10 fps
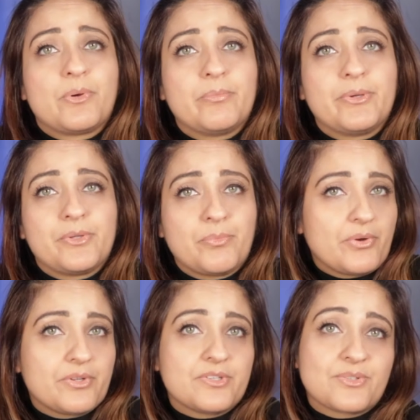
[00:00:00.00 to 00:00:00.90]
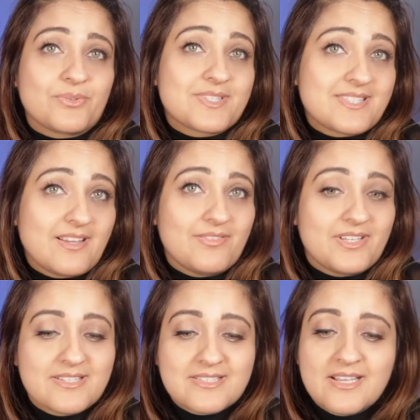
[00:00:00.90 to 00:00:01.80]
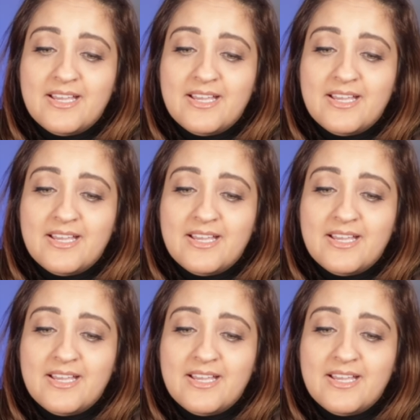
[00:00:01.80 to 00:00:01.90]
promote your product or service?